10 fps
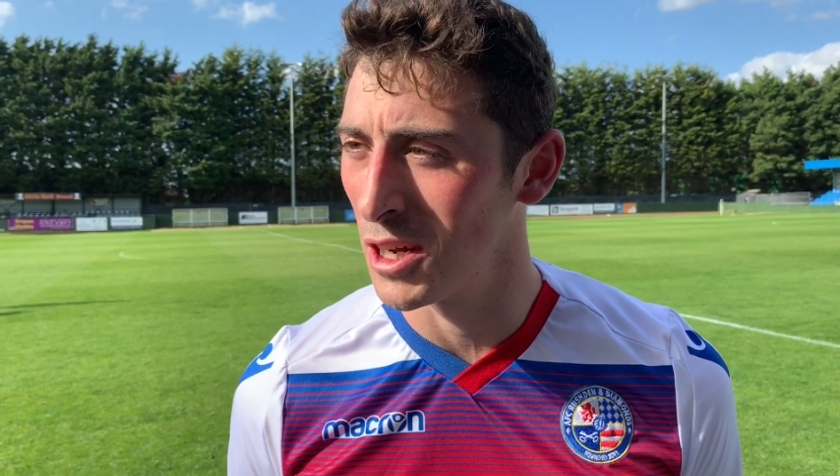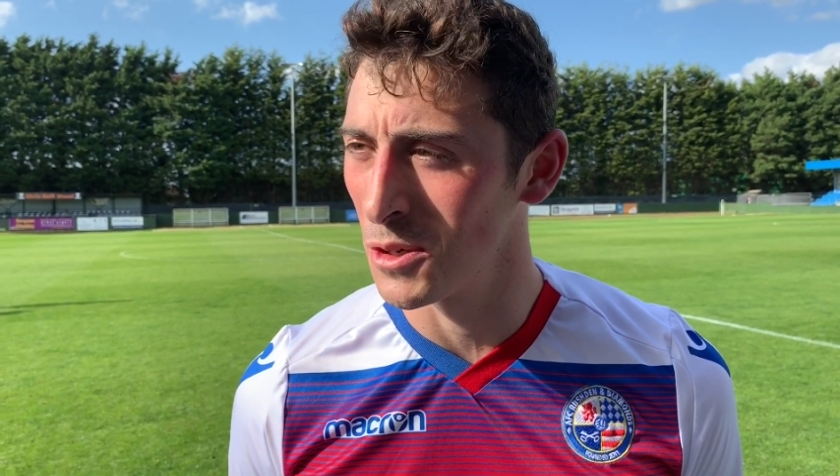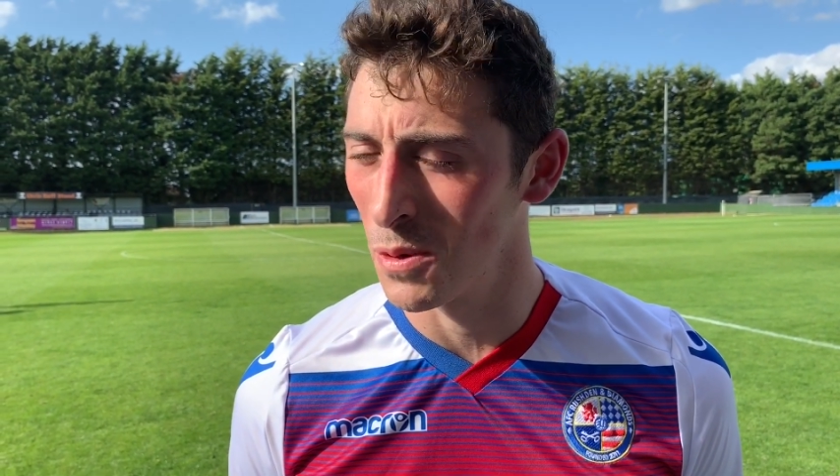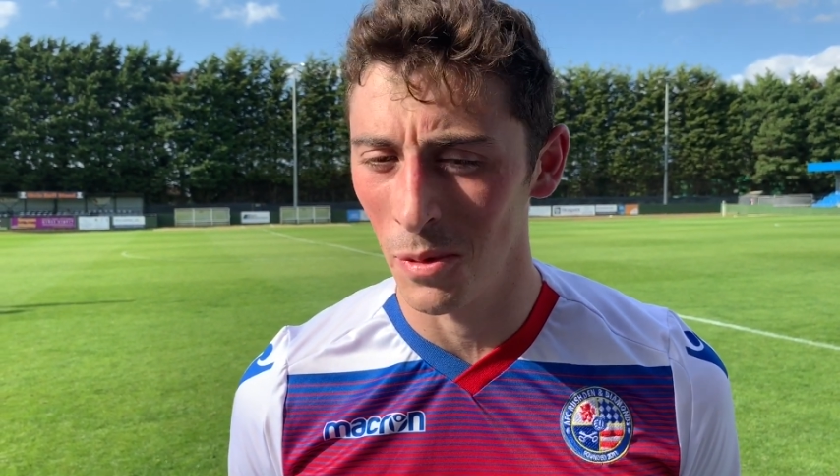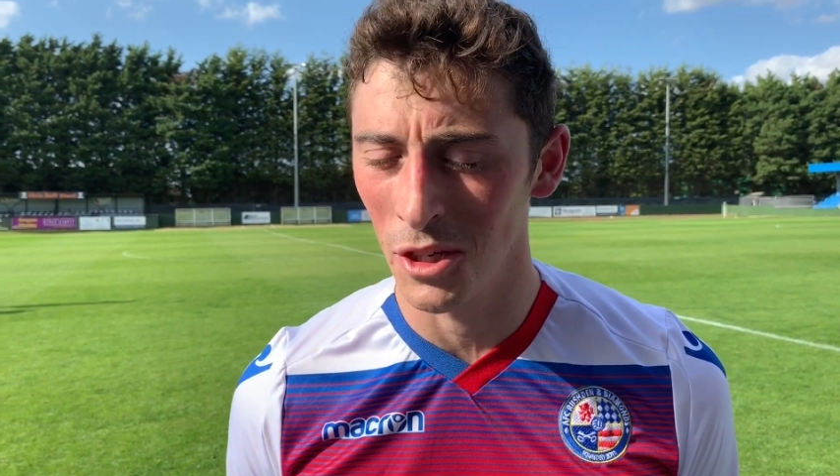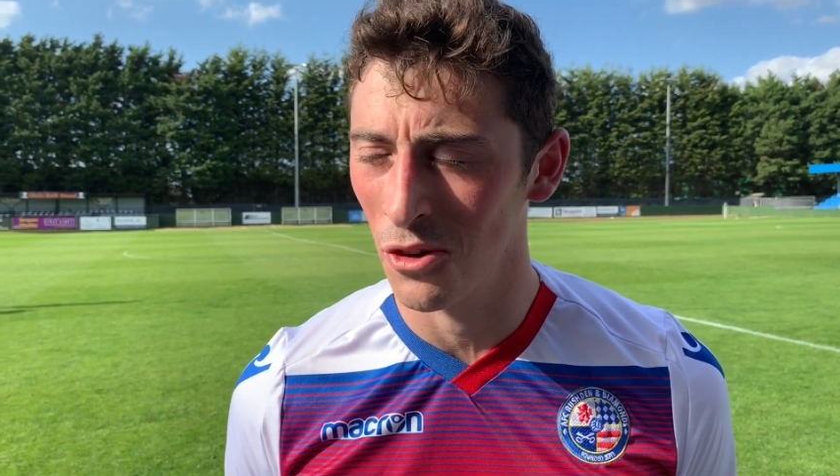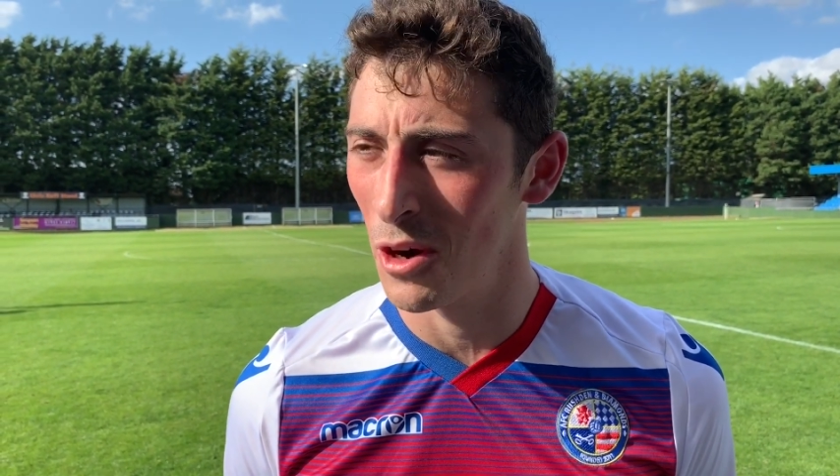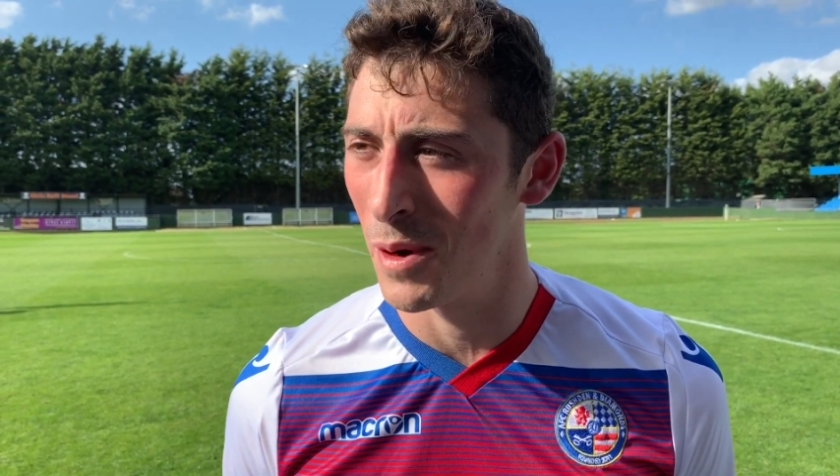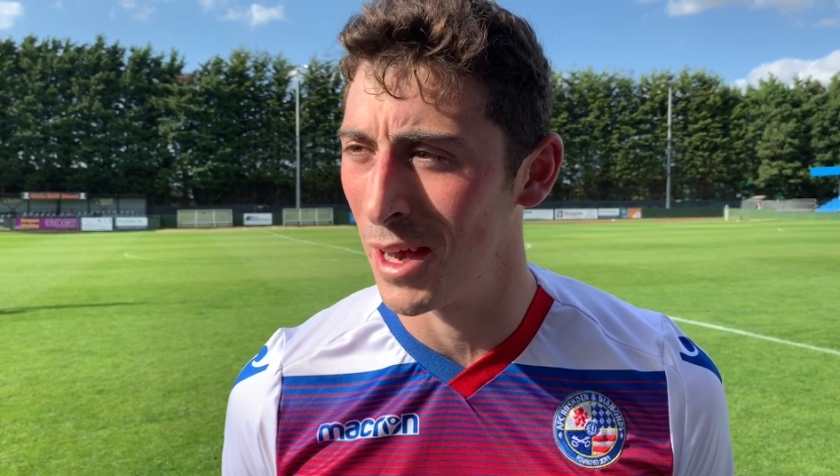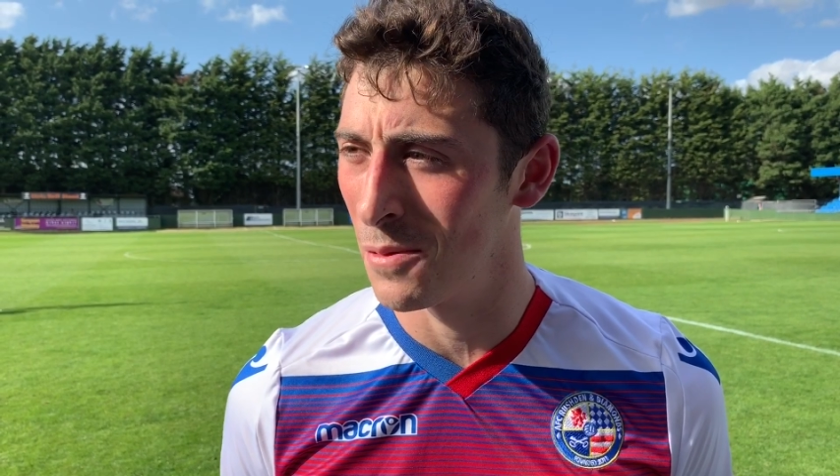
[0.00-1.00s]
I was probably
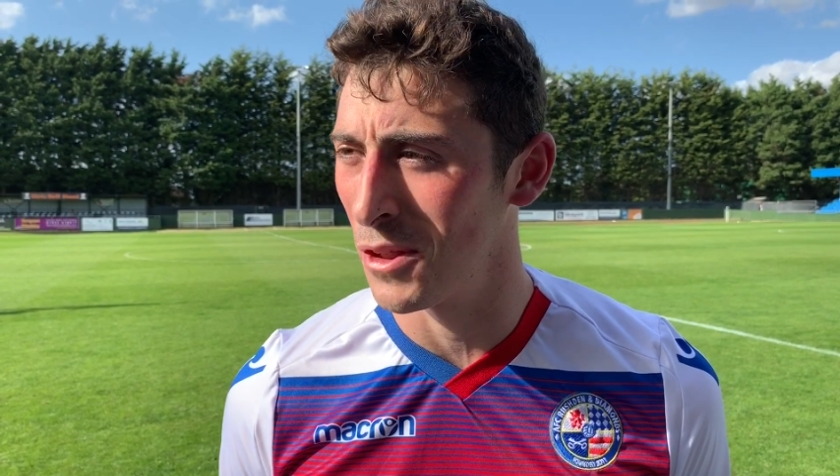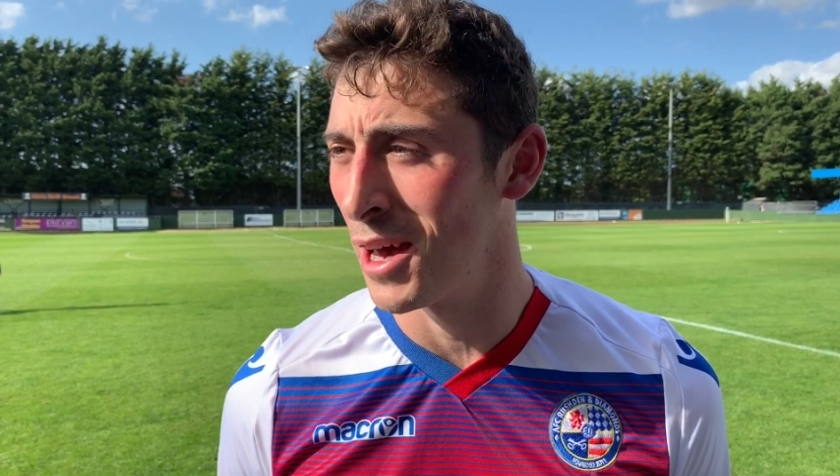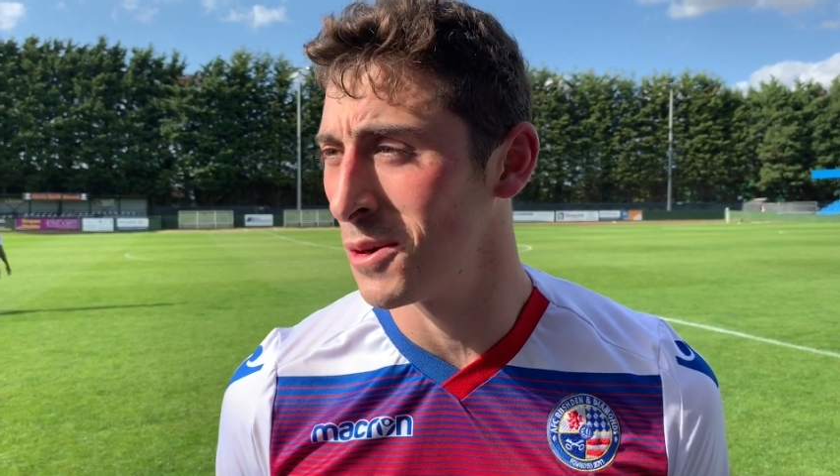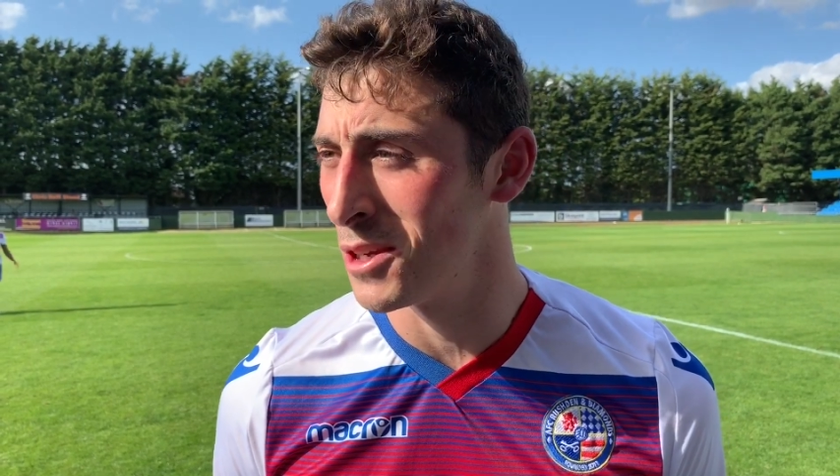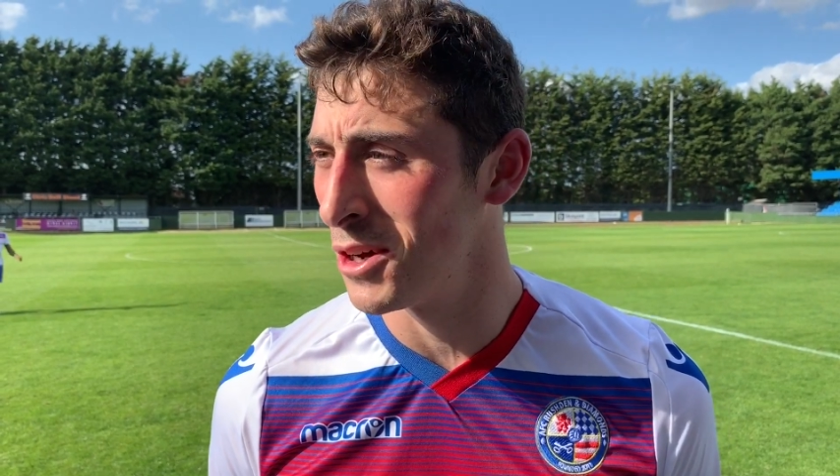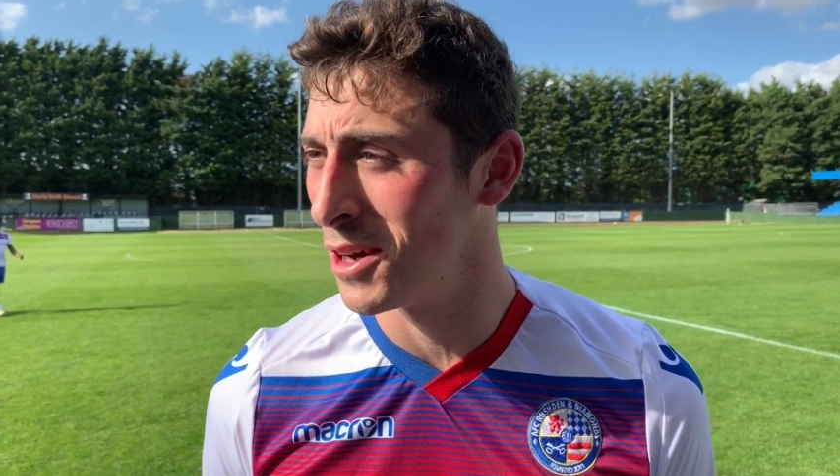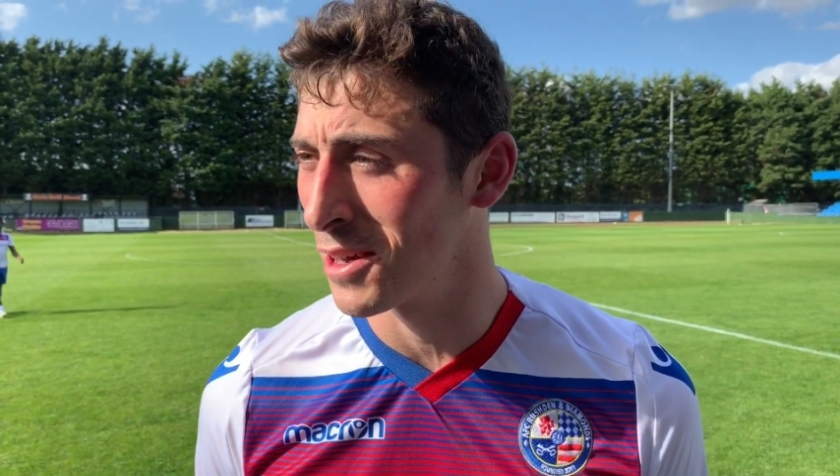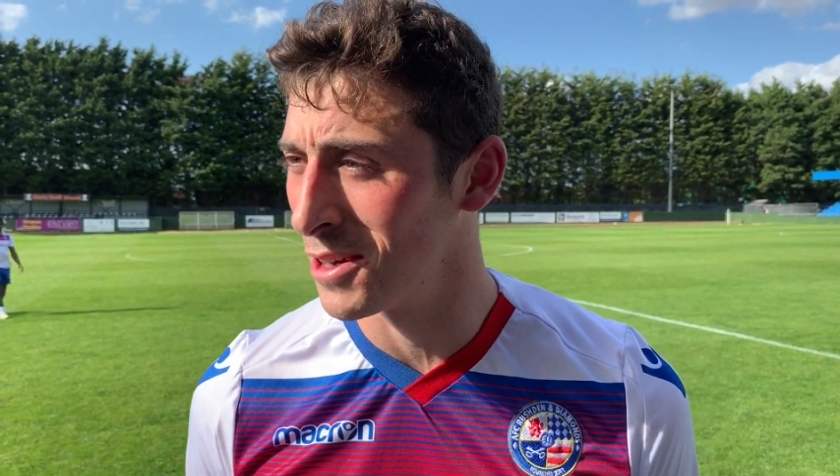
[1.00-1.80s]
screaming at him, "What the hell are you doing?"